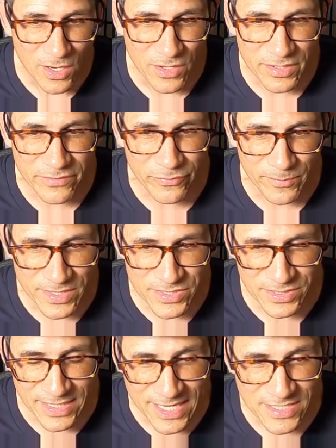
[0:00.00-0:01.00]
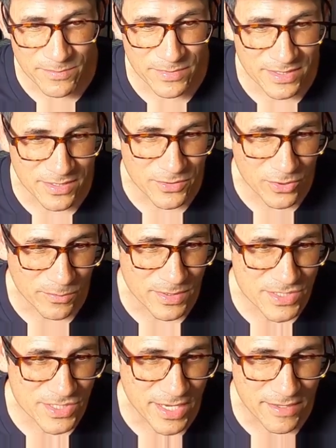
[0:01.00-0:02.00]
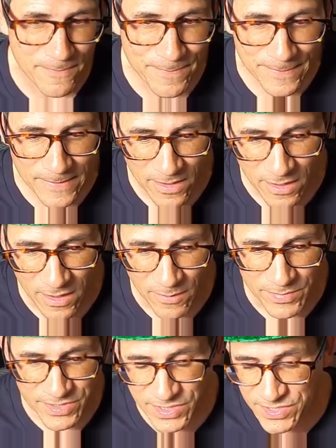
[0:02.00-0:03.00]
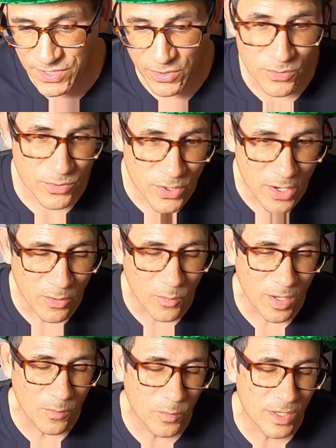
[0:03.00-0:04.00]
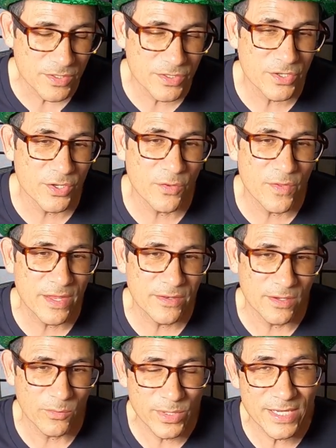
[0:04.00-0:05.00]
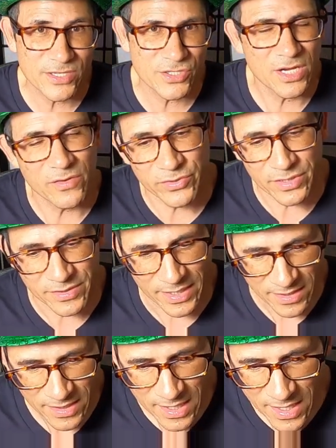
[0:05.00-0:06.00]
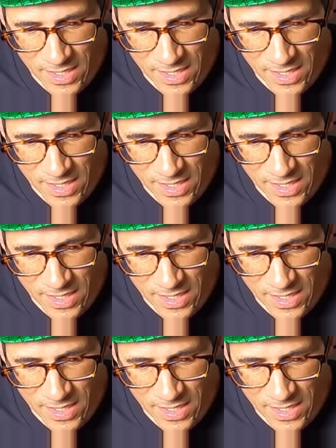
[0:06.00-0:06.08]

All that information hasn't been determined yet. Uh, but just so you know, I, I want you to know that uh, we got you covered on that.